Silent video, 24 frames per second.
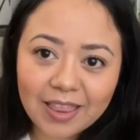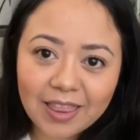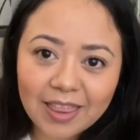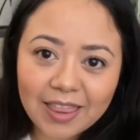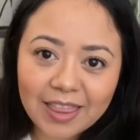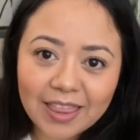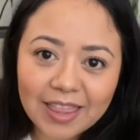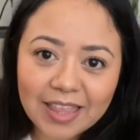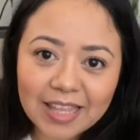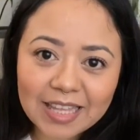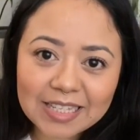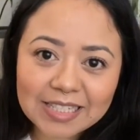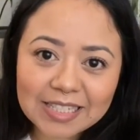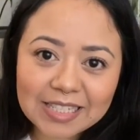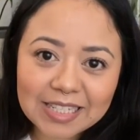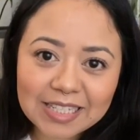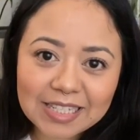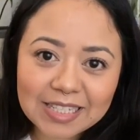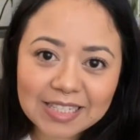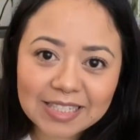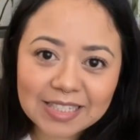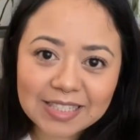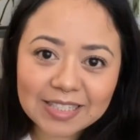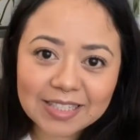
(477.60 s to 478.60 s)
This
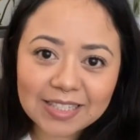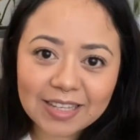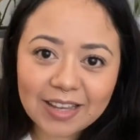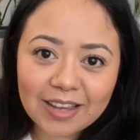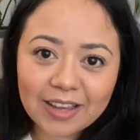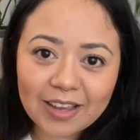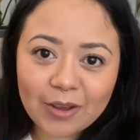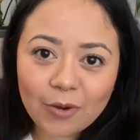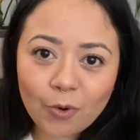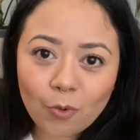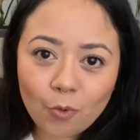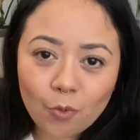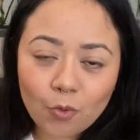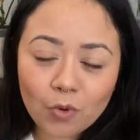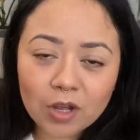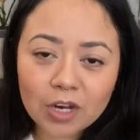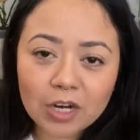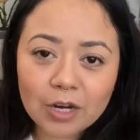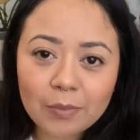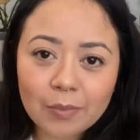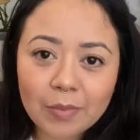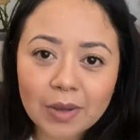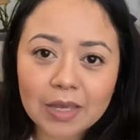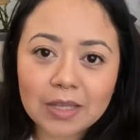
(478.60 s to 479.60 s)
is one
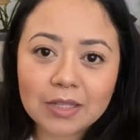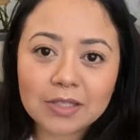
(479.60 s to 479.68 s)
of my